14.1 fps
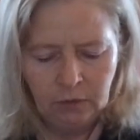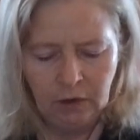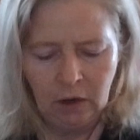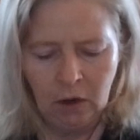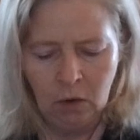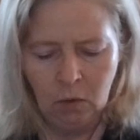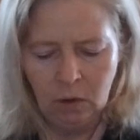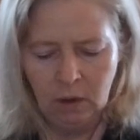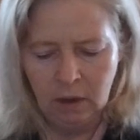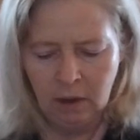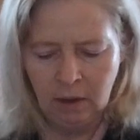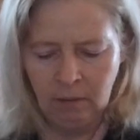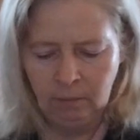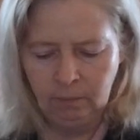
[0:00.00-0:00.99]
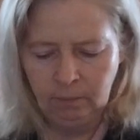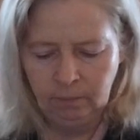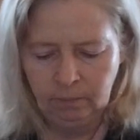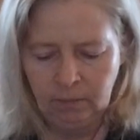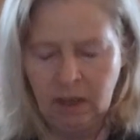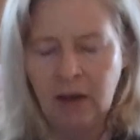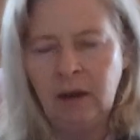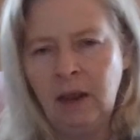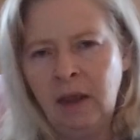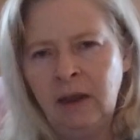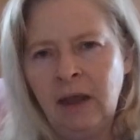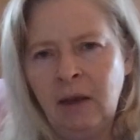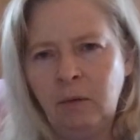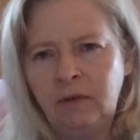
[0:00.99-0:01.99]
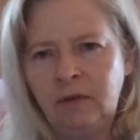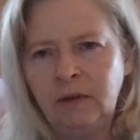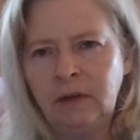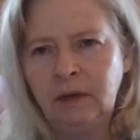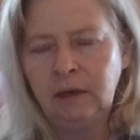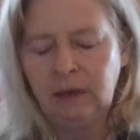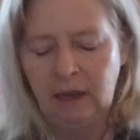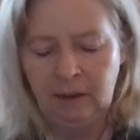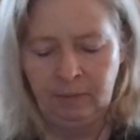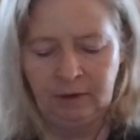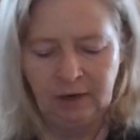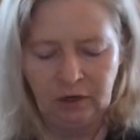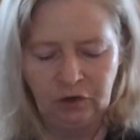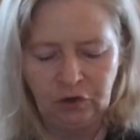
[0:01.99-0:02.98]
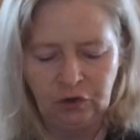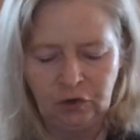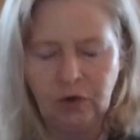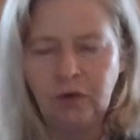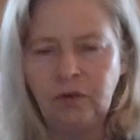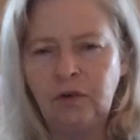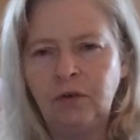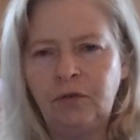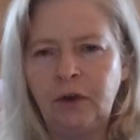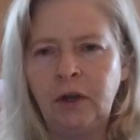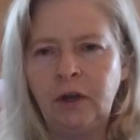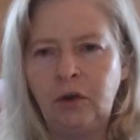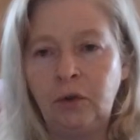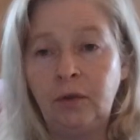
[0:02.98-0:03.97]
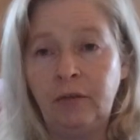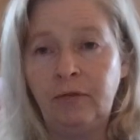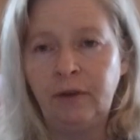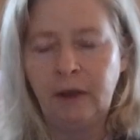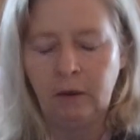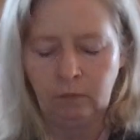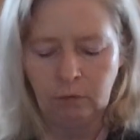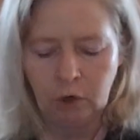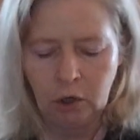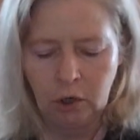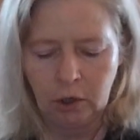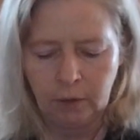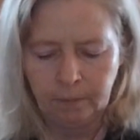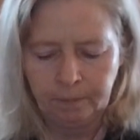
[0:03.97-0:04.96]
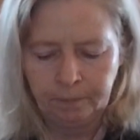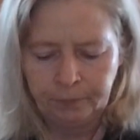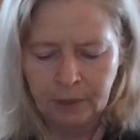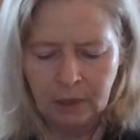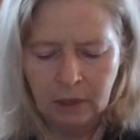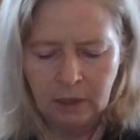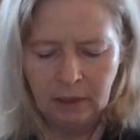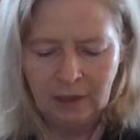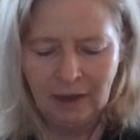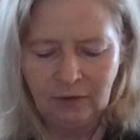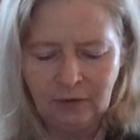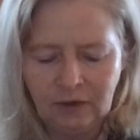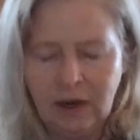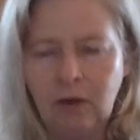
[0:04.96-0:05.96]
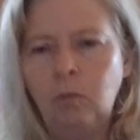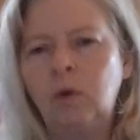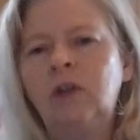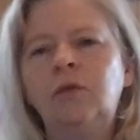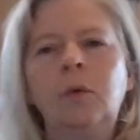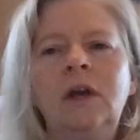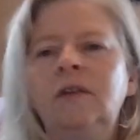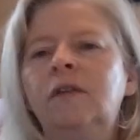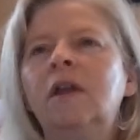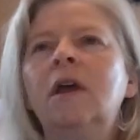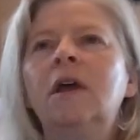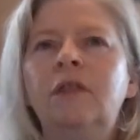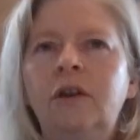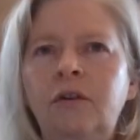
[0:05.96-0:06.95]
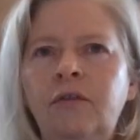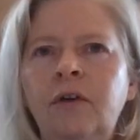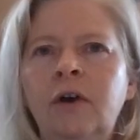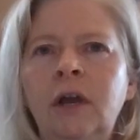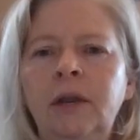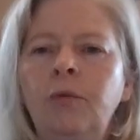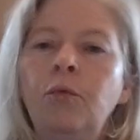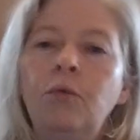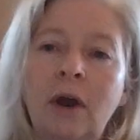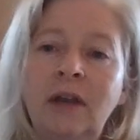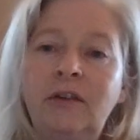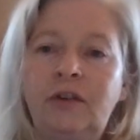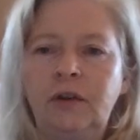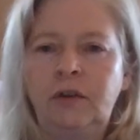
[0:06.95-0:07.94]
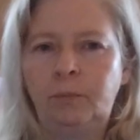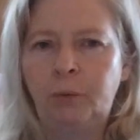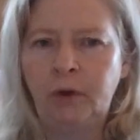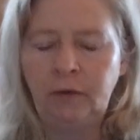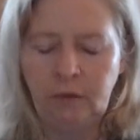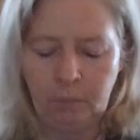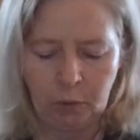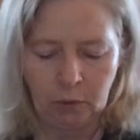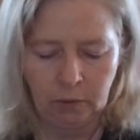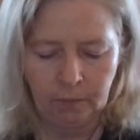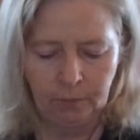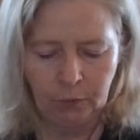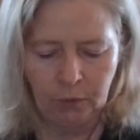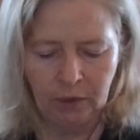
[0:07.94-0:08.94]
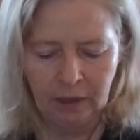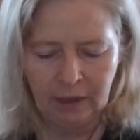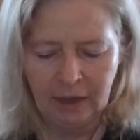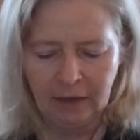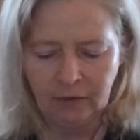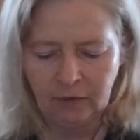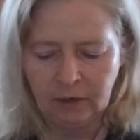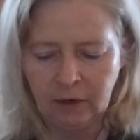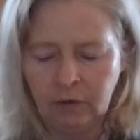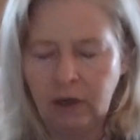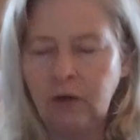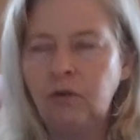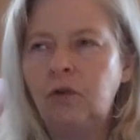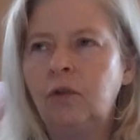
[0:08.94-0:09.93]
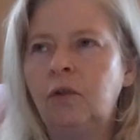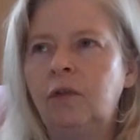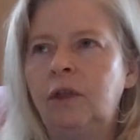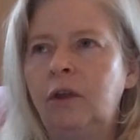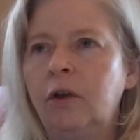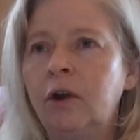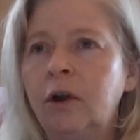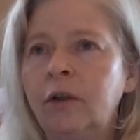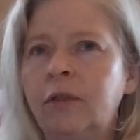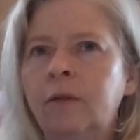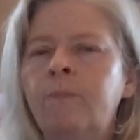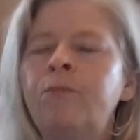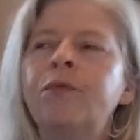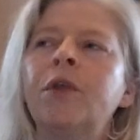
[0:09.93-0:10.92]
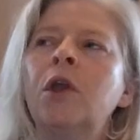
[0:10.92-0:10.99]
So, um, and and that was in Lamentations too. It's defined who they found her, cast down, which was the divine righteous principle, who got cast down into the earth